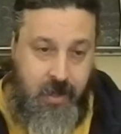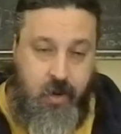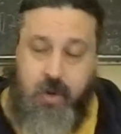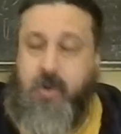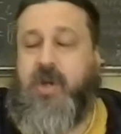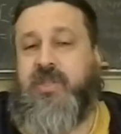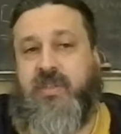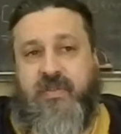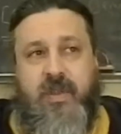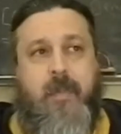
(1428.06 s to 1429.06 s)
Who is
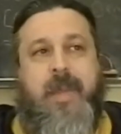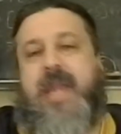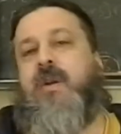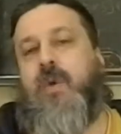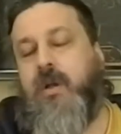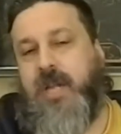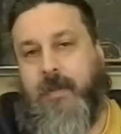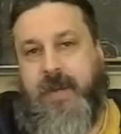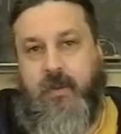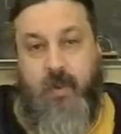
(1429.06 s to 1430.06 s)
the main oil
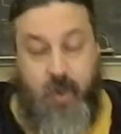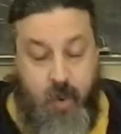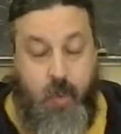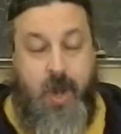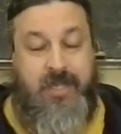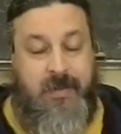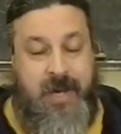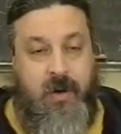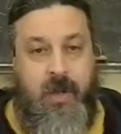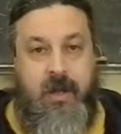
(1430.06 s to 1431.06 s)
company? Who was the
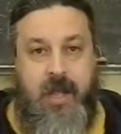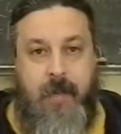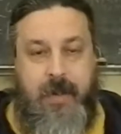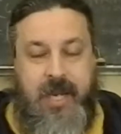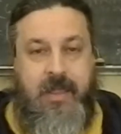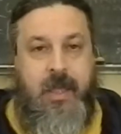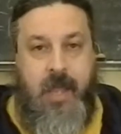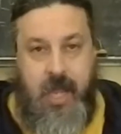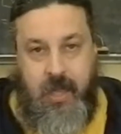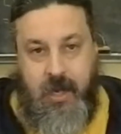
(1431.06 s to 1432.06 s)
main oil company
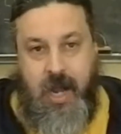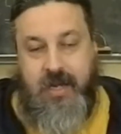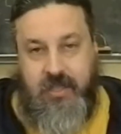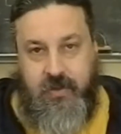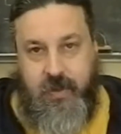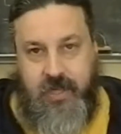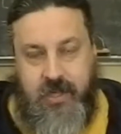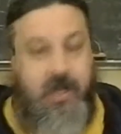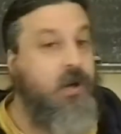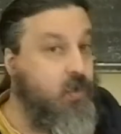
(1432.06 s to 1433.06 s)
in the Caucasus region?